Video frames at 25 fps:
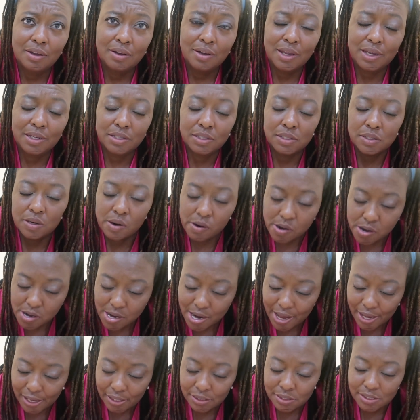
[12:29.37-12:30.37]
Like certain
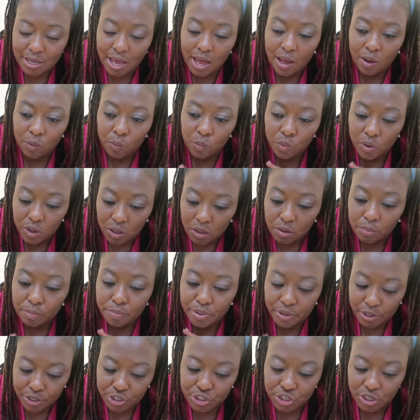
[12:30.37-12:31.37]
nights I will
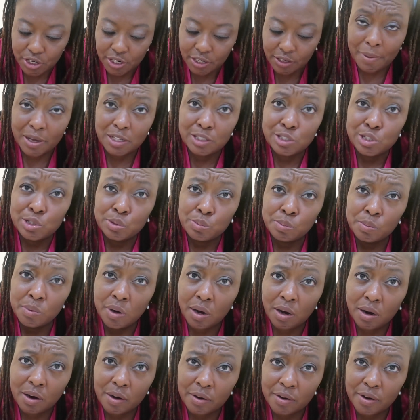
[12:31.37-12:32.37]
push it, but
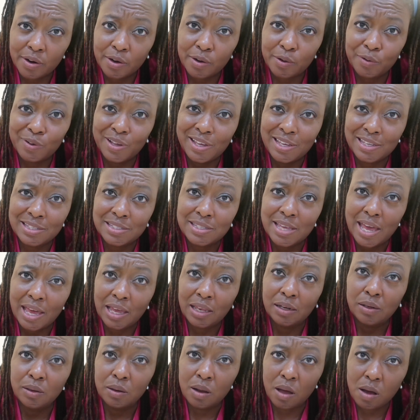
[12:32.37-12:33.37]
tomorrow is
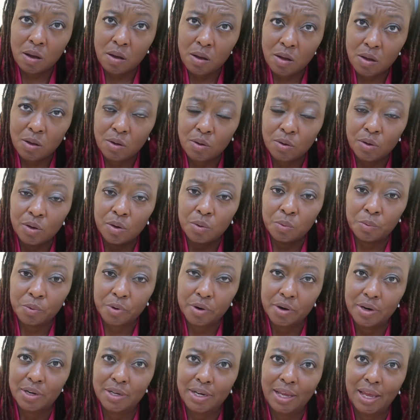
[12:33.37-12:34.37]
a long
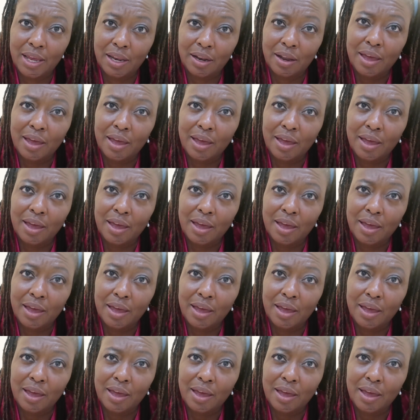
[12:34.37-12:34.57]
work day.